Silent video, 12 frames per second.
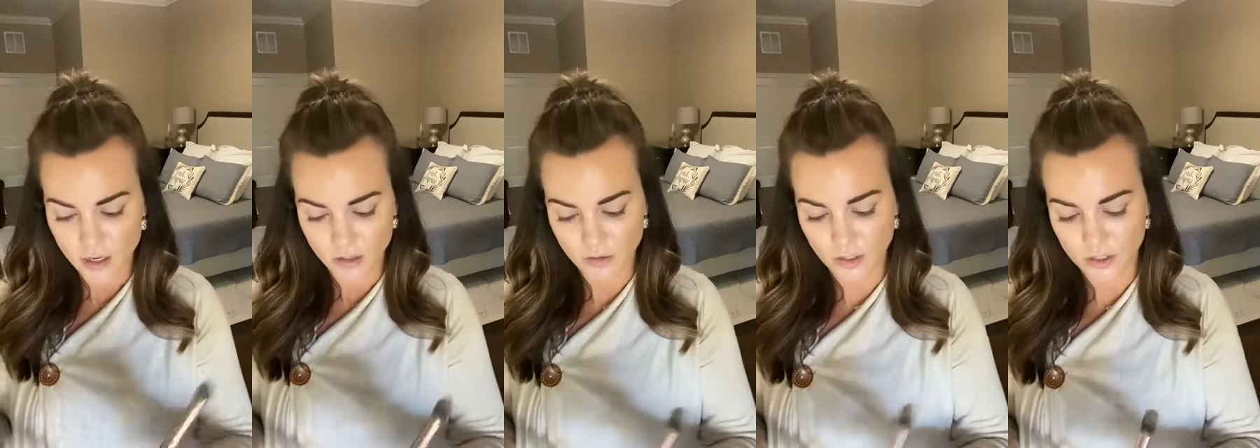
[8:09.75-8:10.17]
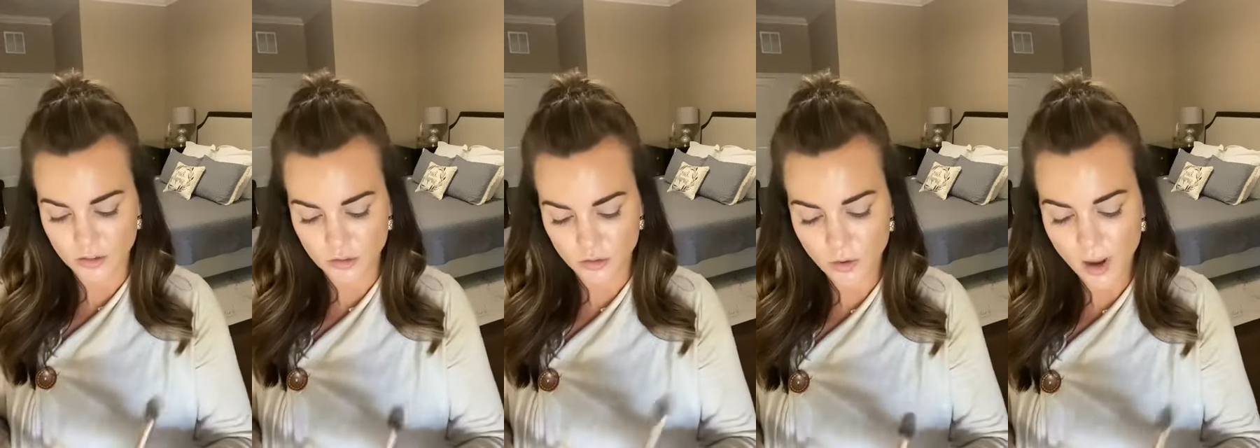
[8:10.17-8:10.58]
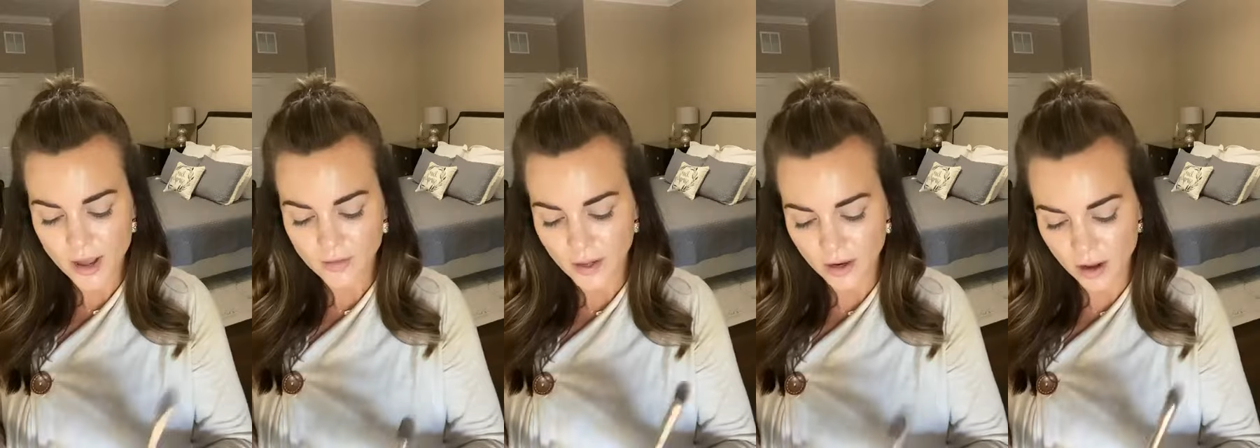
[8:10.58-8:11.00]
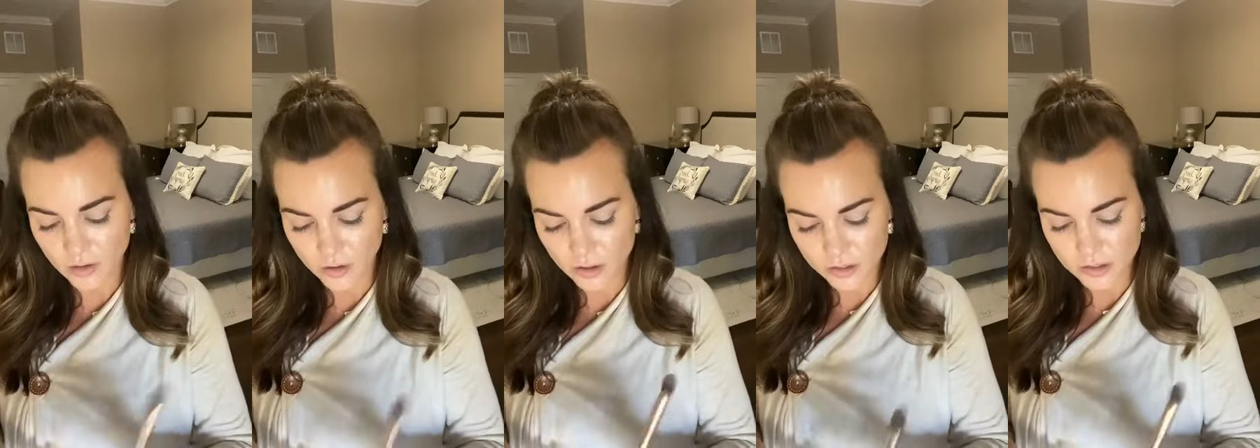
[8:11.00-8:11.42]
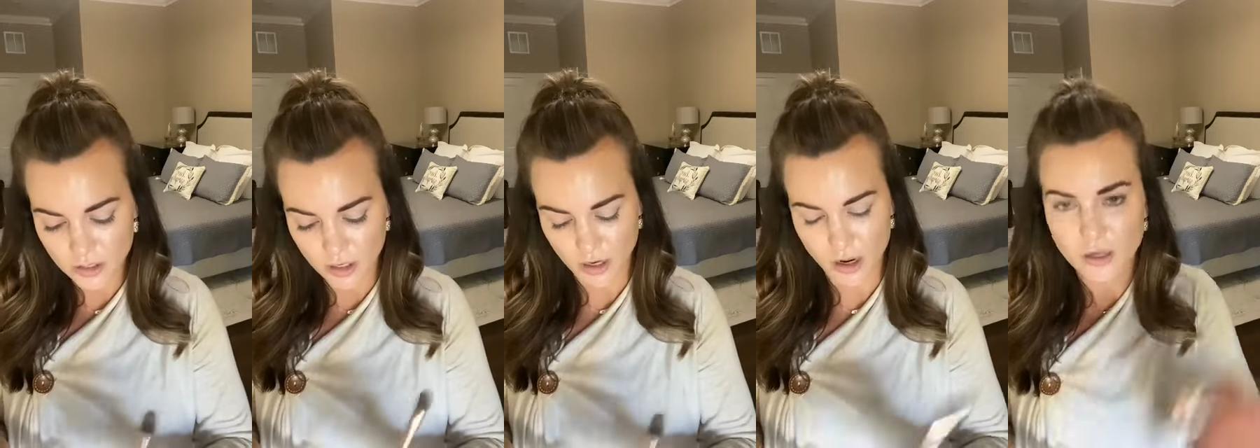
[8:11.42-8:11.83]
You need 2 highlight colors,
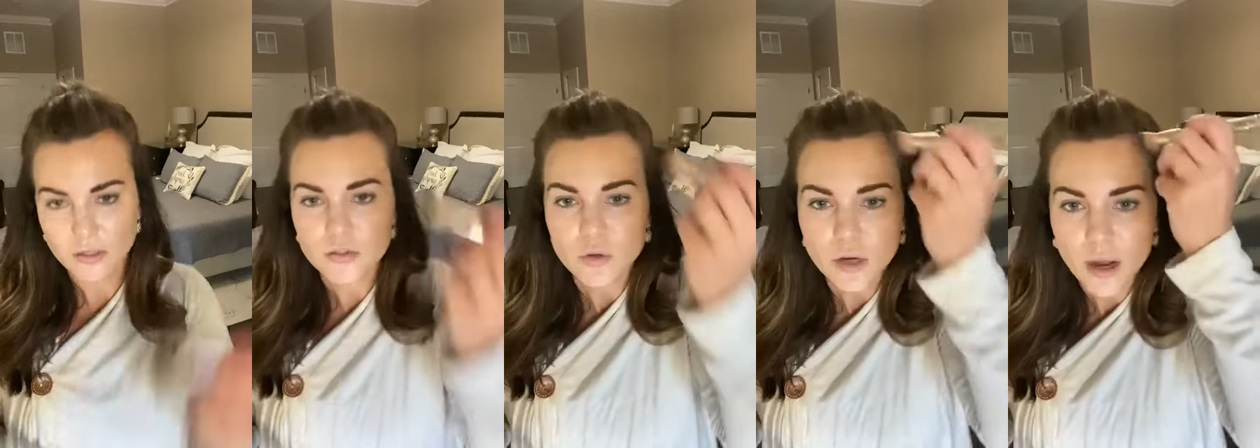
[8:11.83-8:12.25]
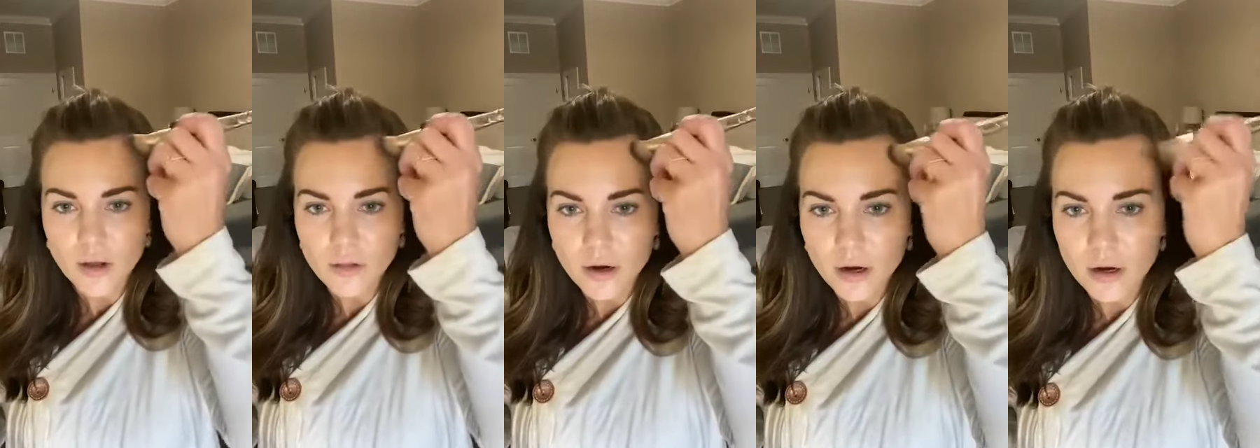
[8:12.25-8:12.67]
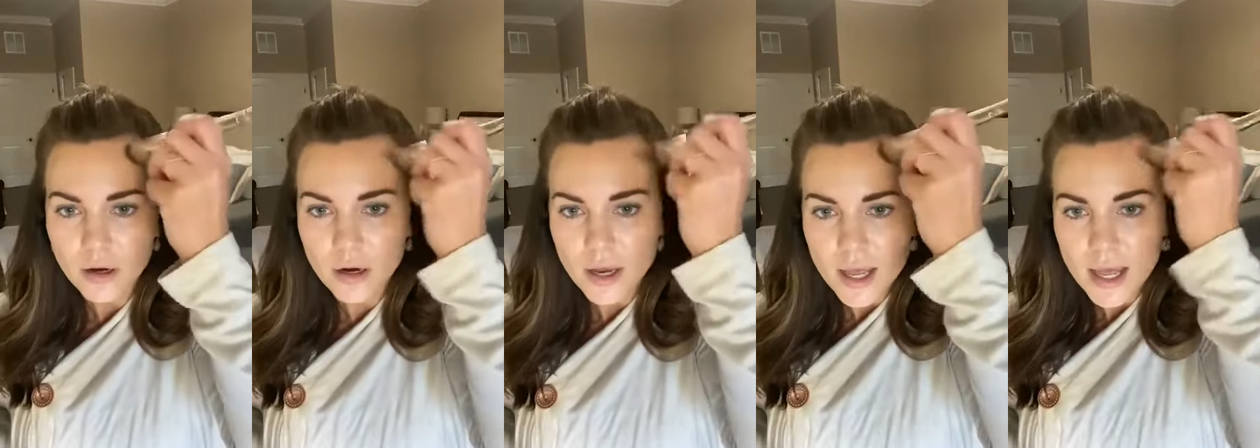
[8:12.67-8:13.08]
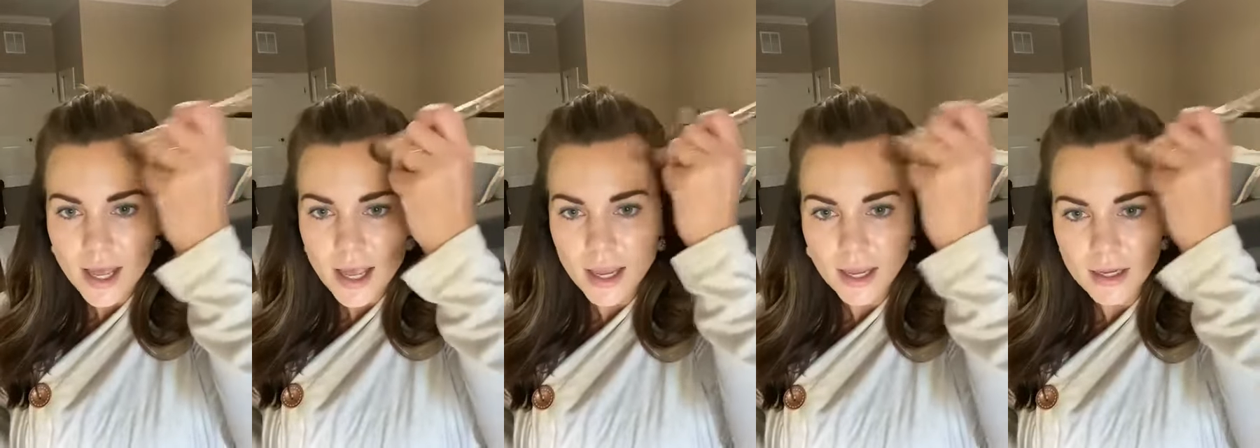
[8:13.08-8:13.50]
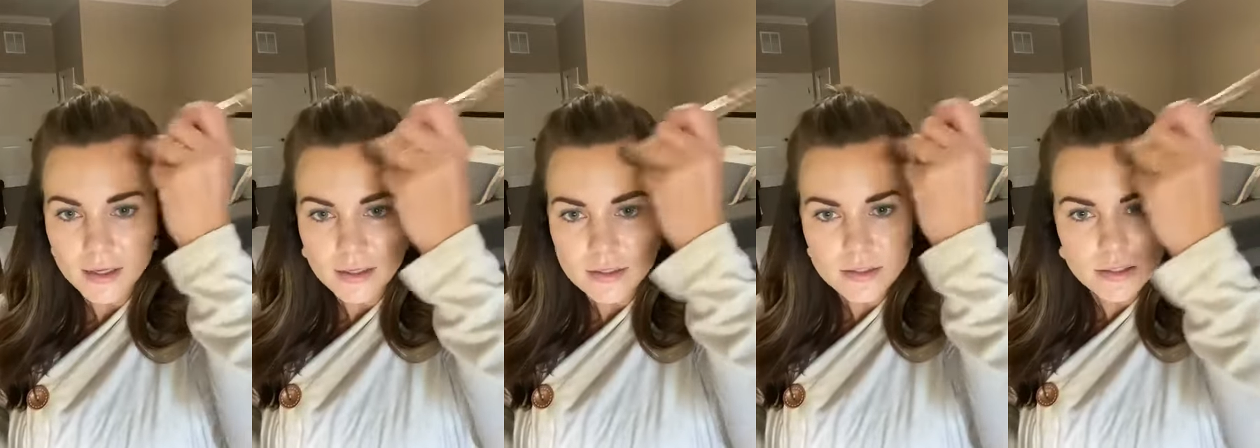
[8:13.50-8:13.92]
a contour color,
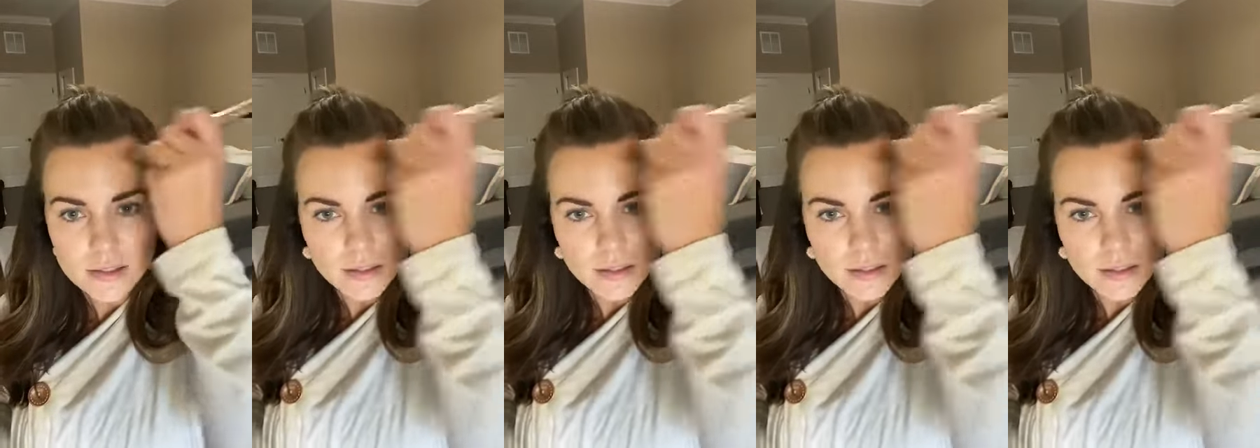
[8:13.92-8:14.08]
and